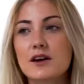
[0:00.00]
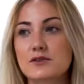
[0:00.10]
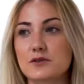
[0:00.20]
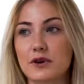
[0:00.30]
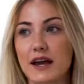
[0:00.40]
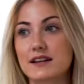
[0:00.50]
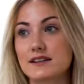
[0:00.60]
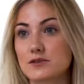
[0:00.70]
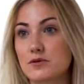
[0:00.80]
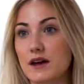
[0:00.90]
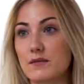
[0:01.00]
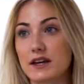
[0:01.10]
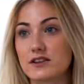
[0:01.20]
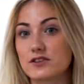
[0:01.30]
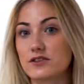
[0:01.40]
So we'll get in touch with them,
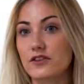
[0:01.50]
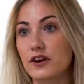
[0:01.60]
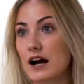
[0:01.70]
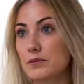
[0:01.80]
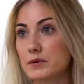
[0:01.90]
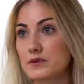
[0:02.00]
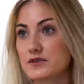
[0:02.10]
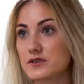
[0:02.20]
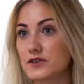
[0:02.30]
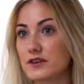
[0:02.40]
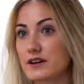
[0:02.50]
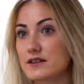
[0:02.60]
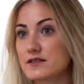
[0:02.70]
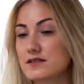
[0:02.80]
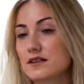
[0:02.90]
making sure that they're happy with their
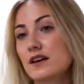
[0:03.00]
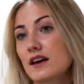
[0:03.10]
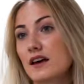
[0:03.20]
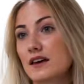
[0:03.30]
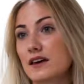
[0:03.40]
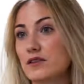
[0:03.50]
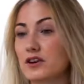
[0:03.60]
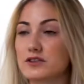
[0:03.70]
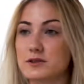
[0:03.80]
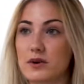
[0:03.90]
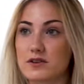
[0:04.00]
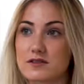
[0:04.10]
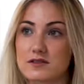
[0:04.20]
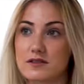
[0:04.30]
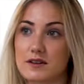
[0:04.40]
service, giving goodie
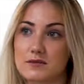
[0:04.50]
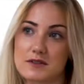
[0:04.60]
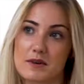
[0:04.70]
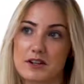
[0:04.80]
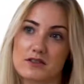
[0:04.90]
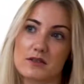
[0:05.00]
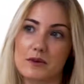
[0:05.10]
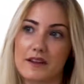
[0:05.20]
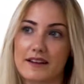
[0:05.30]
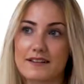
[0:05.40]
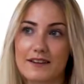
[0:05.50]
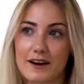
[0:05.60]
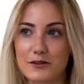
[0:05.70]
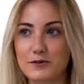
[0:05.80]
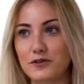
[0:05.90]
boxes to them to make sure that we like
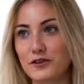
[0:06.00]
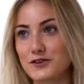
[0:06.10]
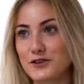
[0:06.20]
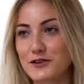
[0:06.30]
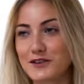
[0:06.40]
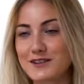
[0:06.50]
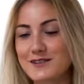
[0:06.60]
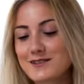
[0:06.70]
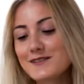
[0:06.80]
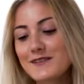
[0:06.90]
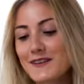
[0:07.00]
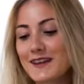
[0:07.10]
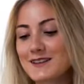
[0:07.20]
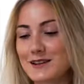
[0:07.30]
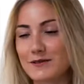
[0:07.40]
thank them for their service,
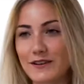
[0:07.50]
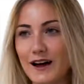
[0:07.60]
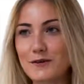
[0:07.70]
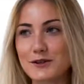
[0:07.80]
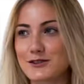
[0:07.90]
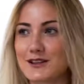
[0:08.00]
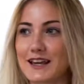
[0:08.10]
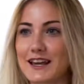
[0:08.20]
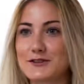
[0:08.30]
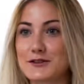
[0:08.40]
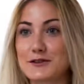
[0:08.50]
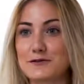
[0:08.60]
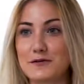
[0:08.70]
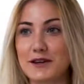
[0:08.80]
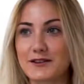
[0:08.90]
stuff like that, which is like interesting
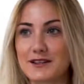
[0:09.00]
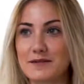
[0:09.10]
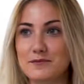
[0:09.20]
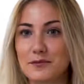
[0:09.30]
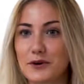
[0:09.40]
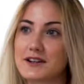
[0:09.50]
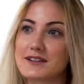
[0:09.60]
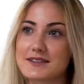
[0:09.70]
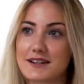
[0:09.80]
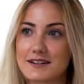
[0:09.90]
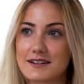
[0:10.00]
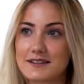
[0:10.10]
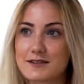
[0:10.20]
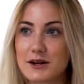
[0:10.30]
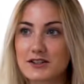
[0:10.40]
for me because I'm wanting to study,
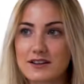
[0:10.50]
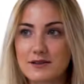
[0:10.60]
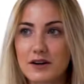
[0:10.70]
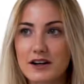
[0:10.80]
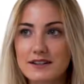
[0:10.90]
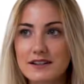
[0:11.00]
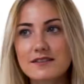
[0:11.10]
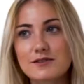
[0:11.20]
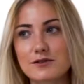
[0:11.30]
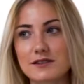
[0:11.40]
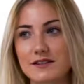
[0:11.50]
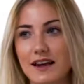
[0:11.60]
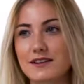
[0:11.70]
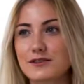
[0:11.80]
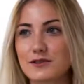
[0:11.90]
specialise in marketing, so
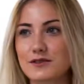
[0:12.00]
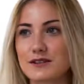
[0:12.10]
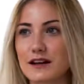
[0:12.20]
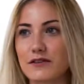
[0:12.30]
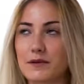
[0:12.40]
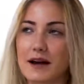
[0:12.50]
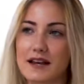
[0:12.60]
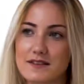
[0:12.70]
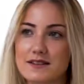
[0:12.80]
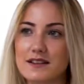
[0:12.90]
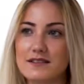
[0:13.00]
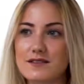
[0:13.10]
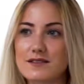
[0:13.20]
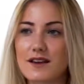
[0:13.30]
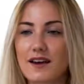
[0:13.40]
getting to do stuff like behind the
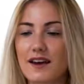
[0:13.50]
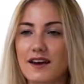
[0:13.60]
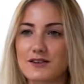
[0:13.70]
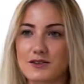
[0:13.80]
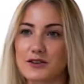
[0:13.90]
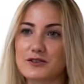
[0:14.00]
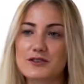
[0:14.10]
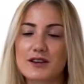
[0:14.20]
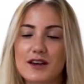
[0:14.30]
scenes is good.